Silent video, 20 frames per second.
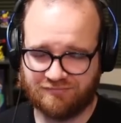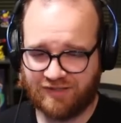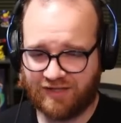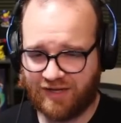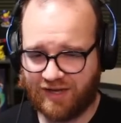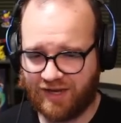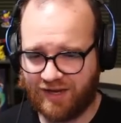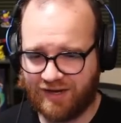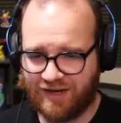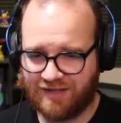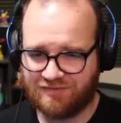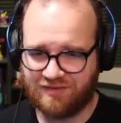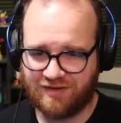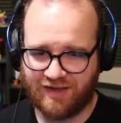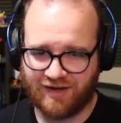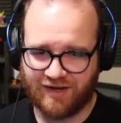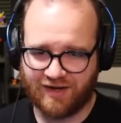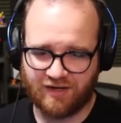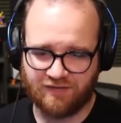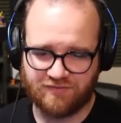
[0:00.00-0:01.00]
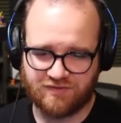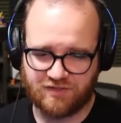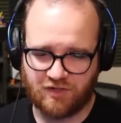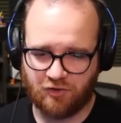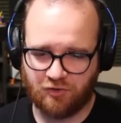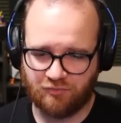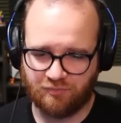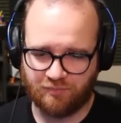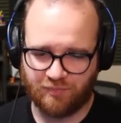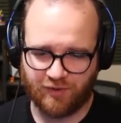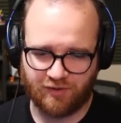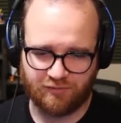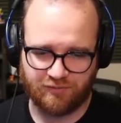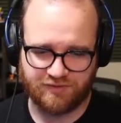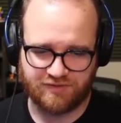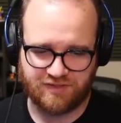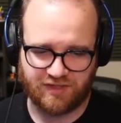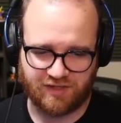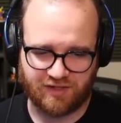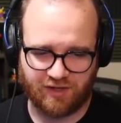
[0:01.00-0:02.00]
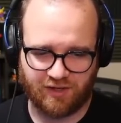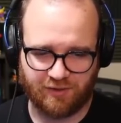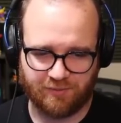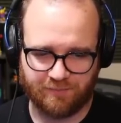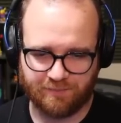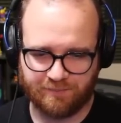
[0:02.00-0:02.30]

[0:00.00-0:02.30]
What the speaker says: And not the negative zone, but we'll take it.